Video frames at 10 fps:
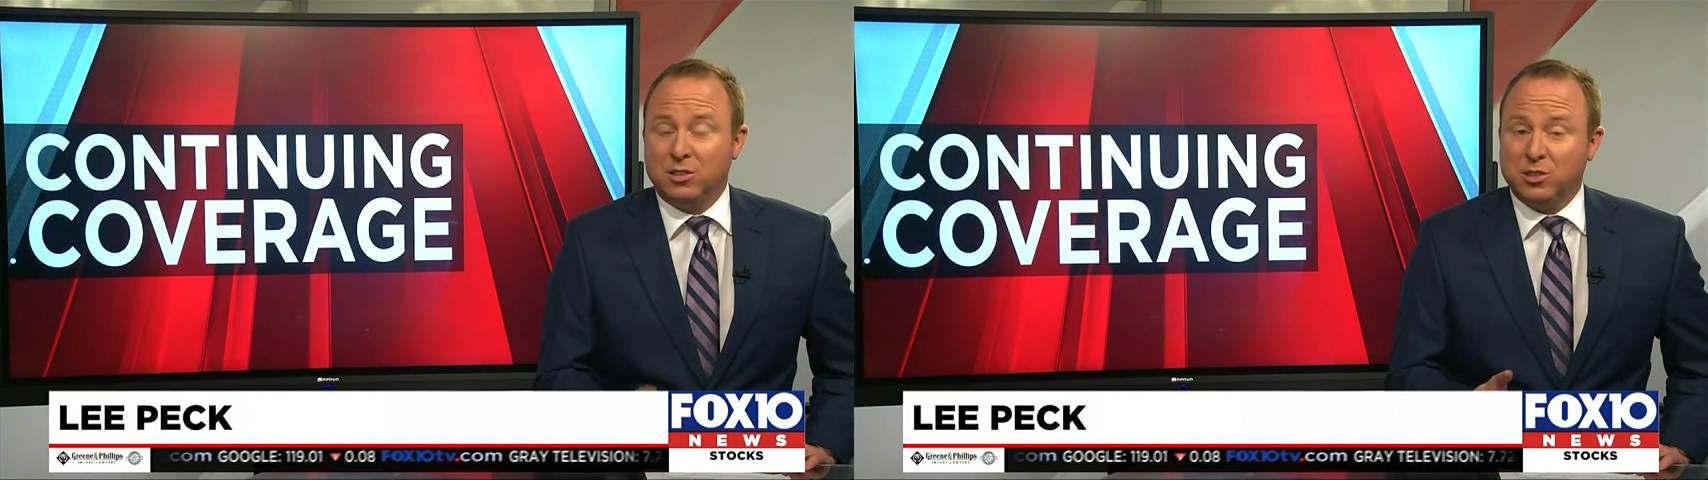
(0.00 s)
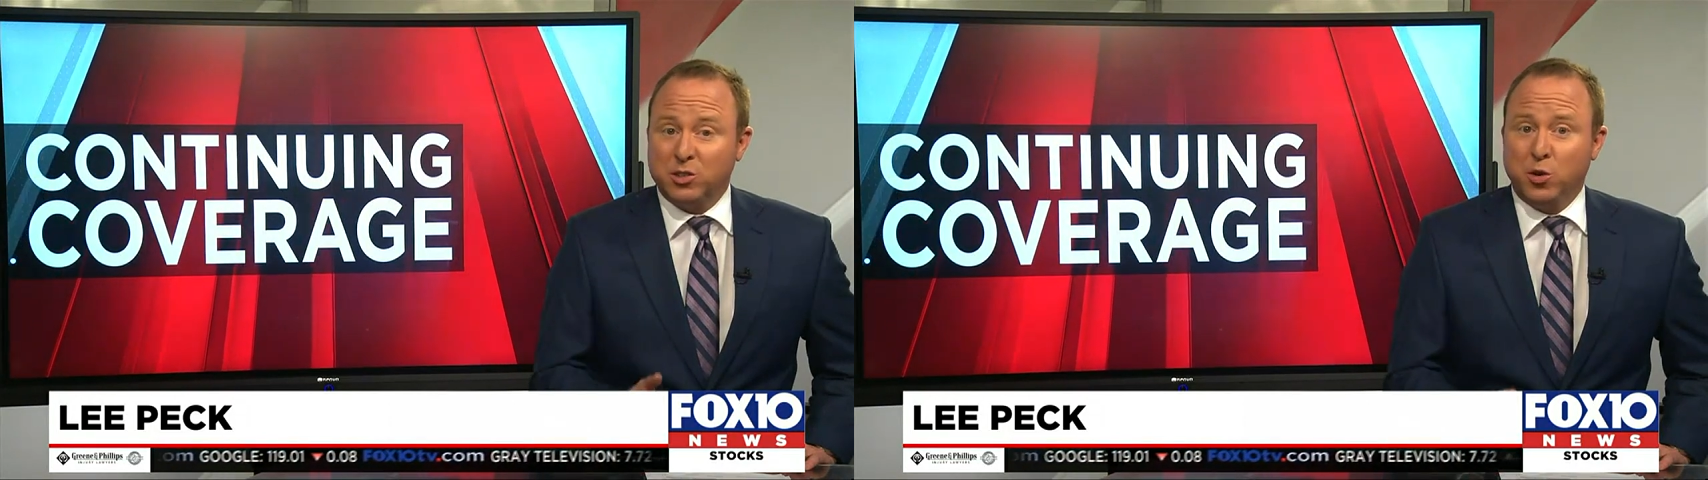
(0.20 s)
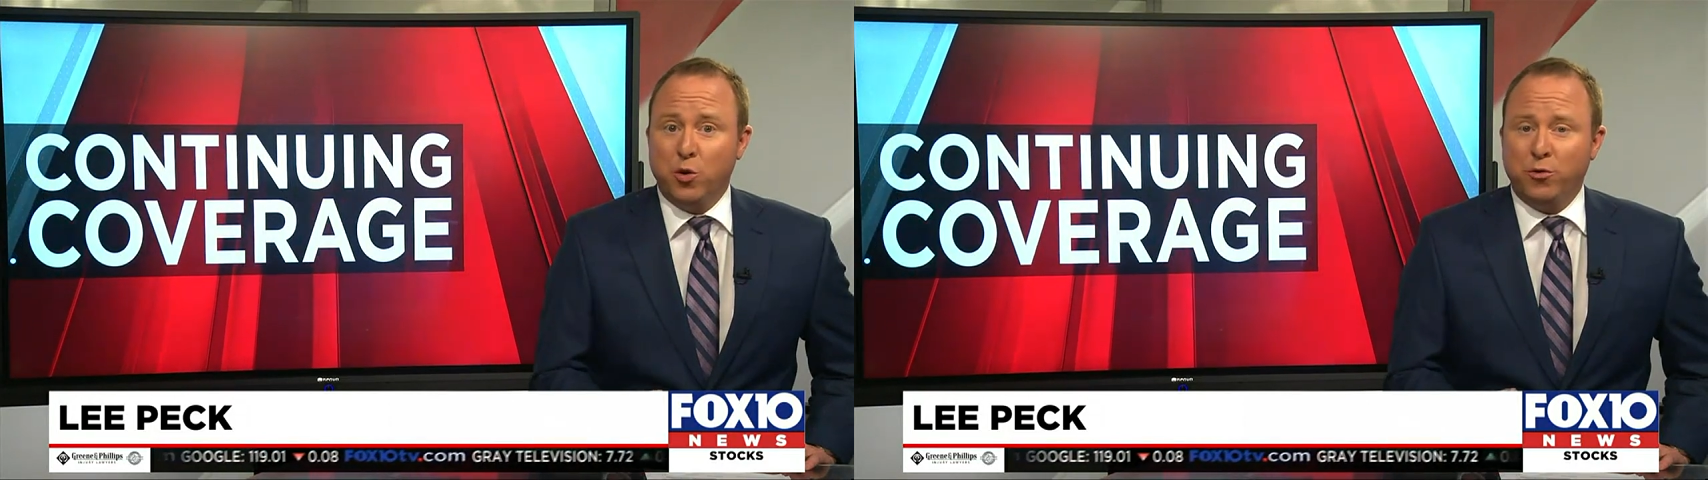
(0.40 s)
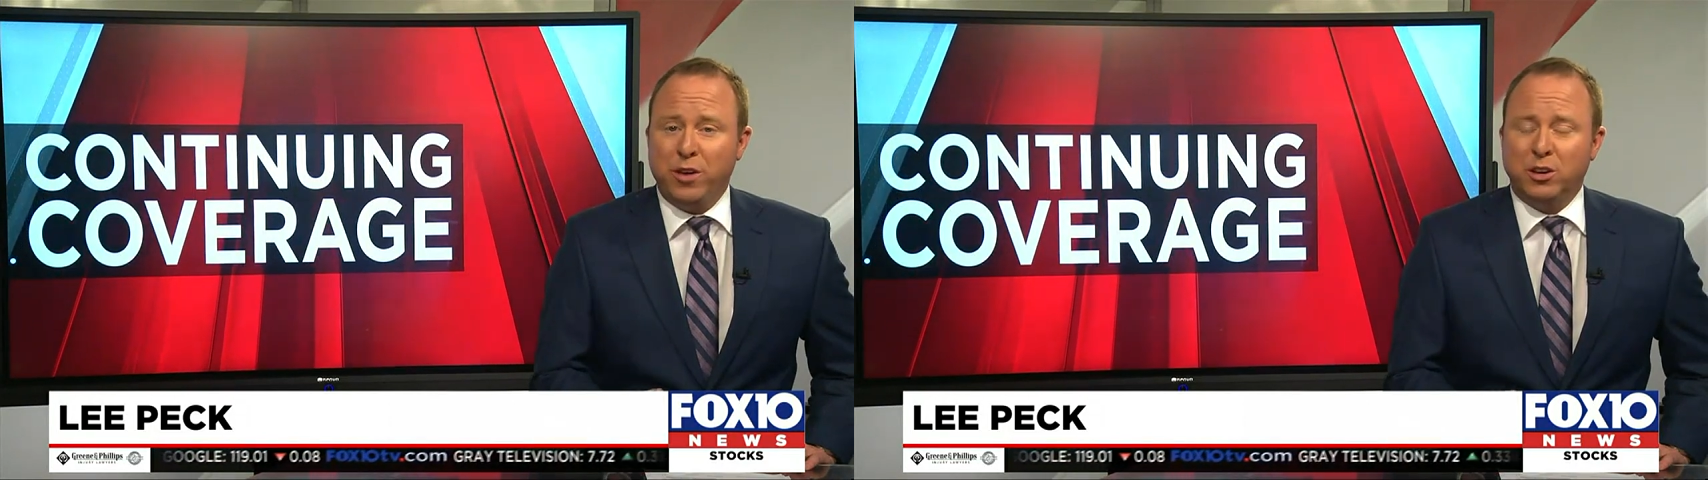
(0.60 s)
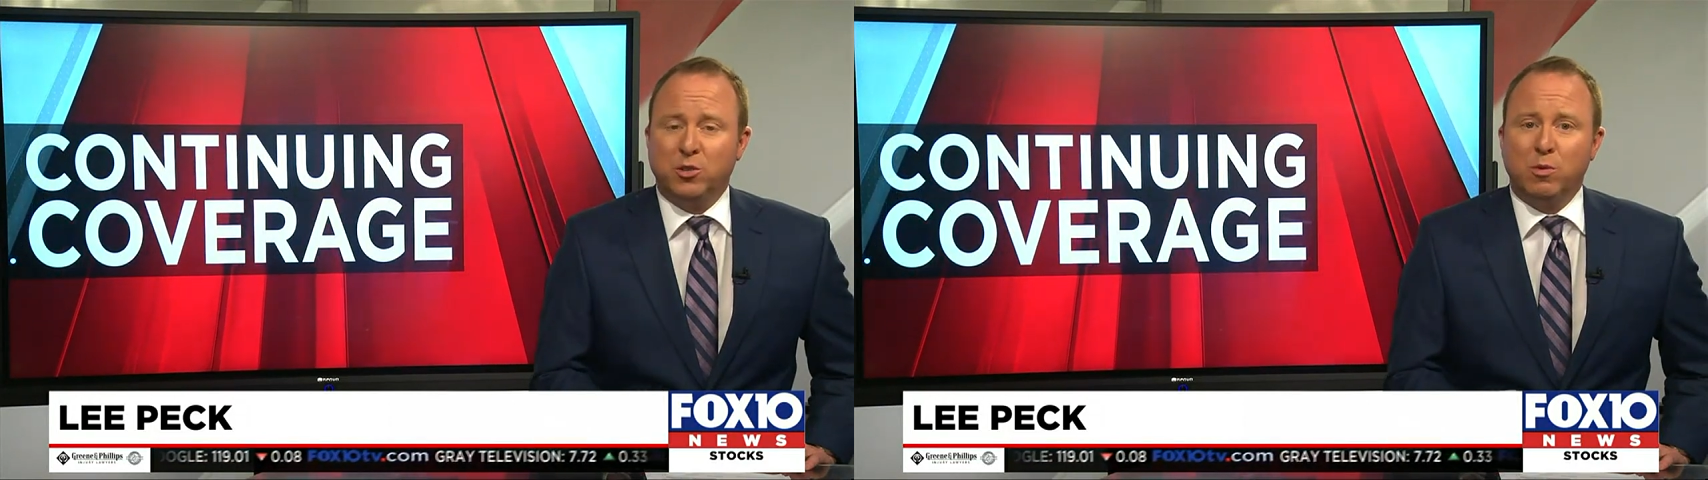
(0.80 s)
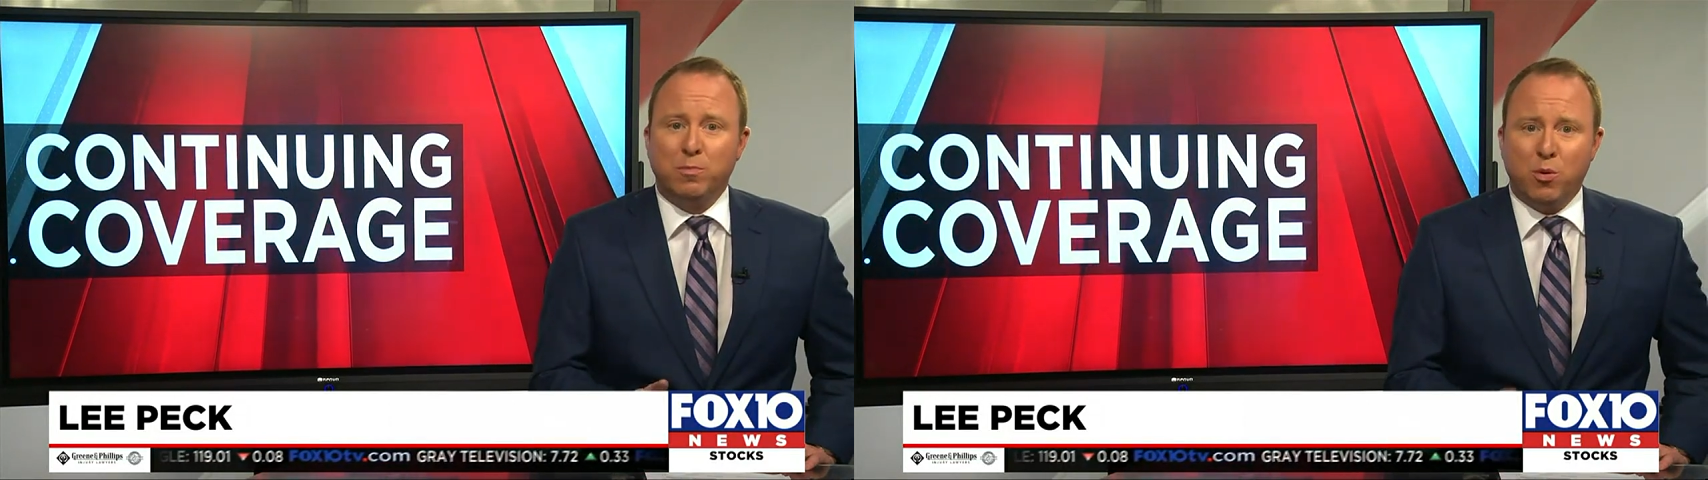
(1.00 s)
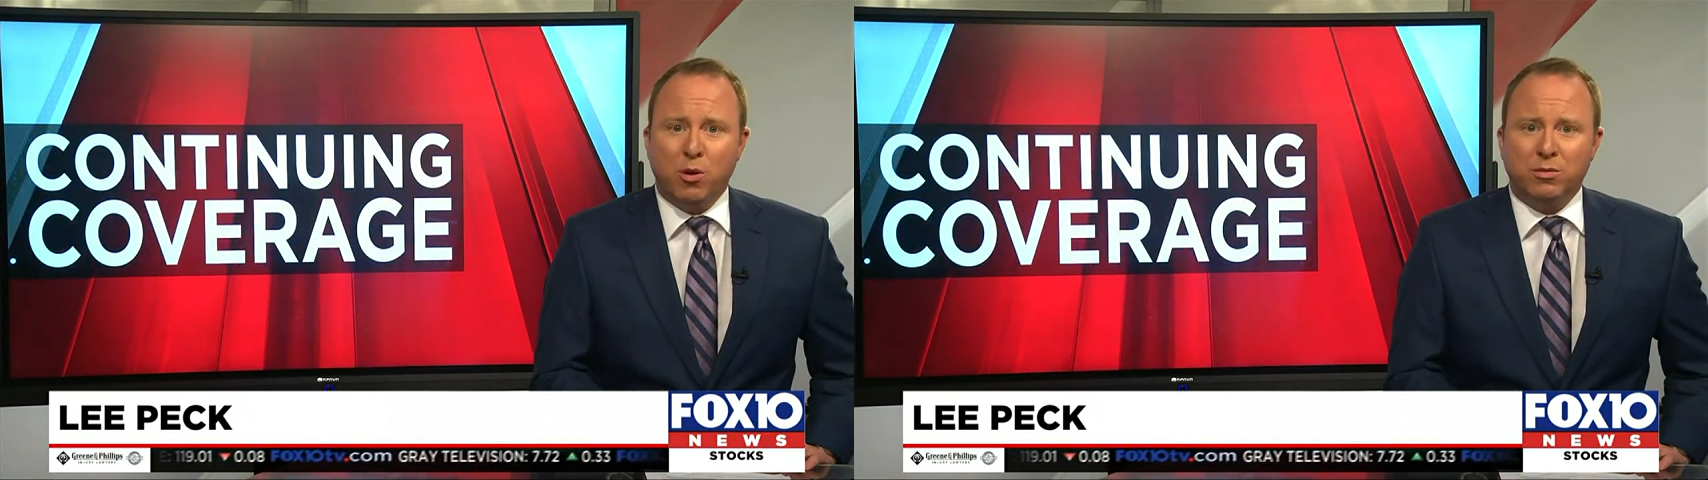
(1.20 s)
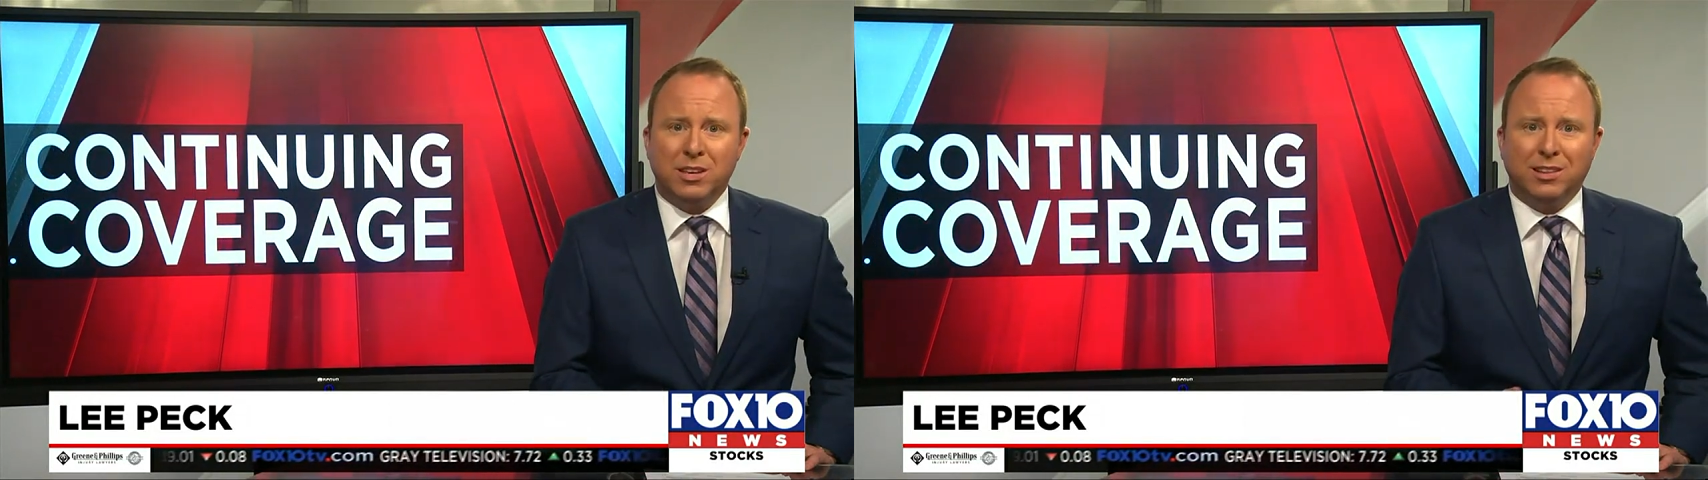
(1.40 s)
school failed to
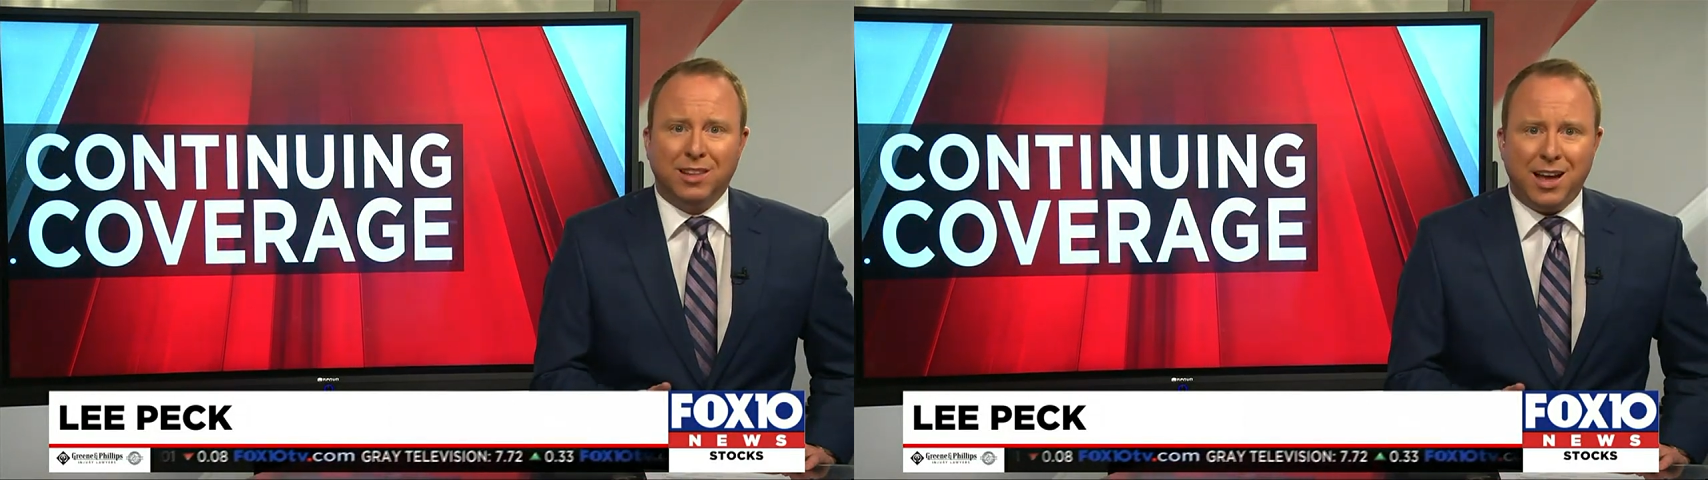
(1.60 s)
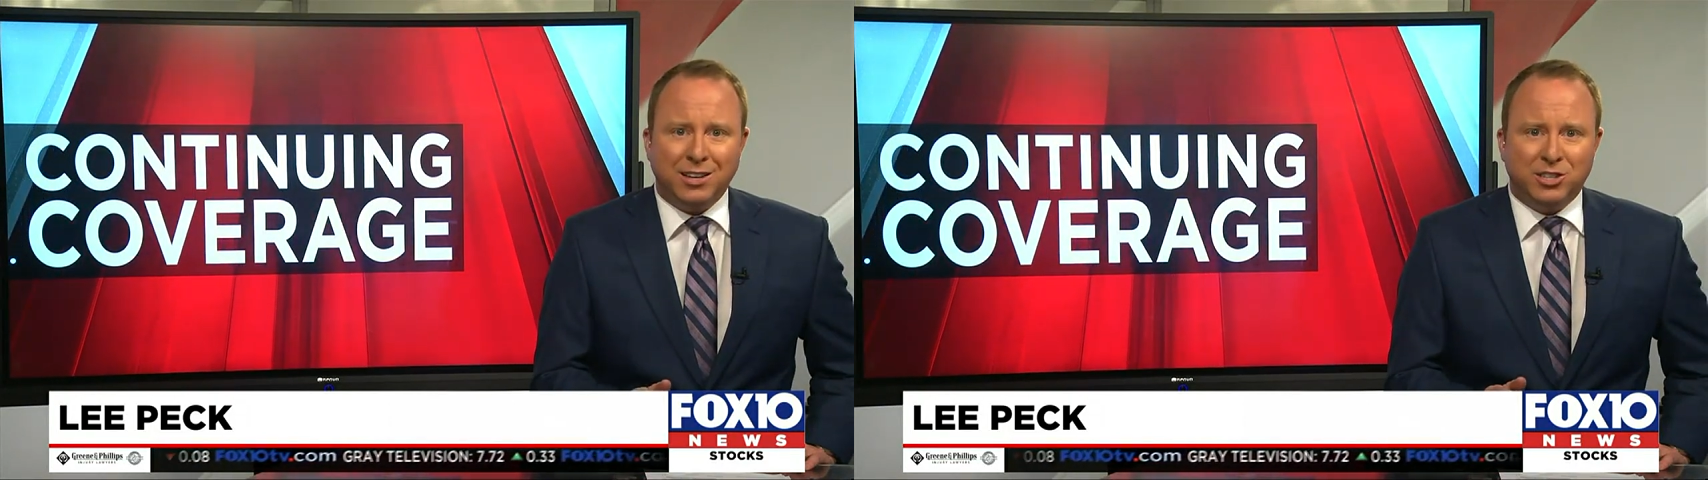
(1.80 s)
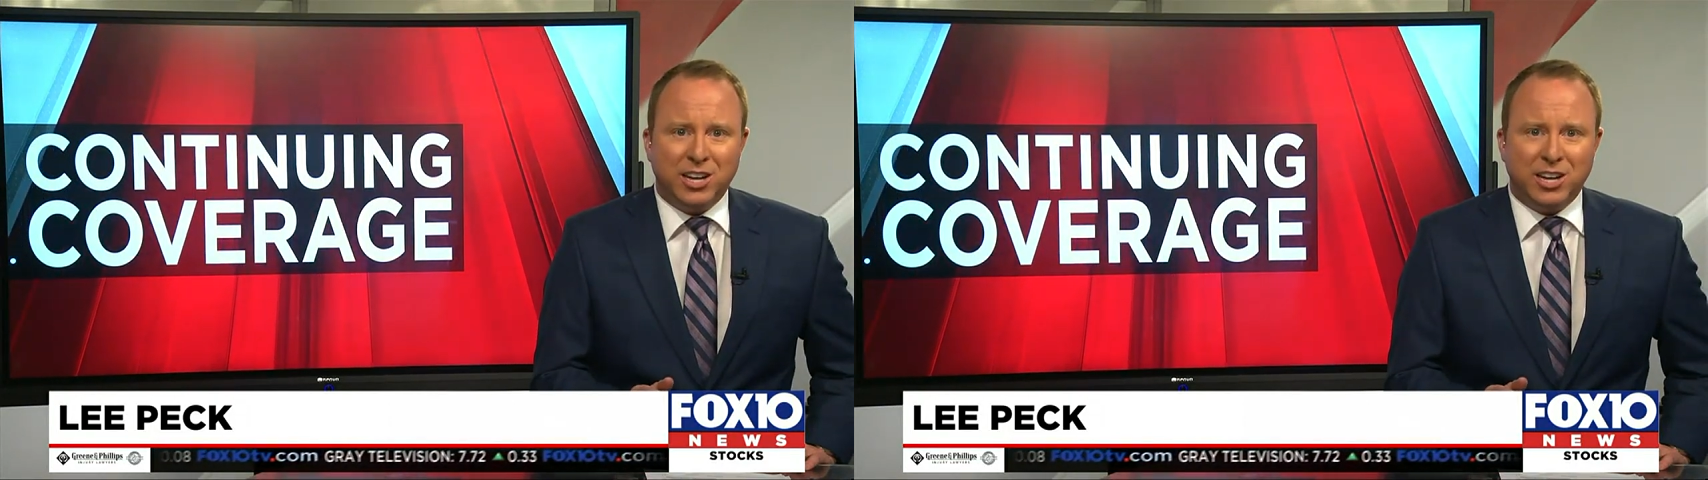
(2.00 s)
report the alleged